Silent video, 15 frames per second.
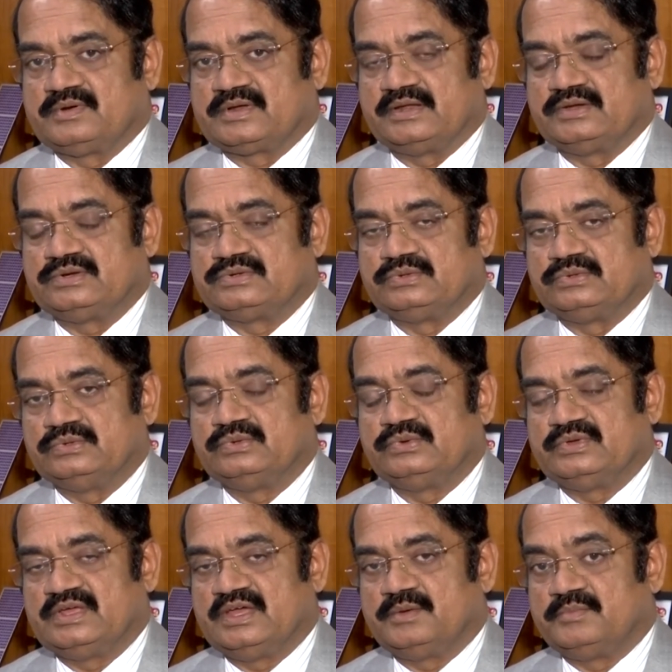trying to
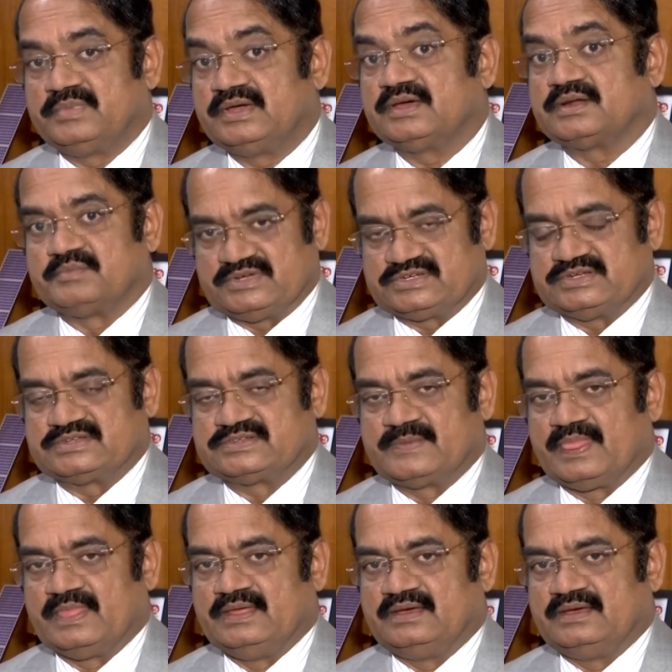do bigger missions.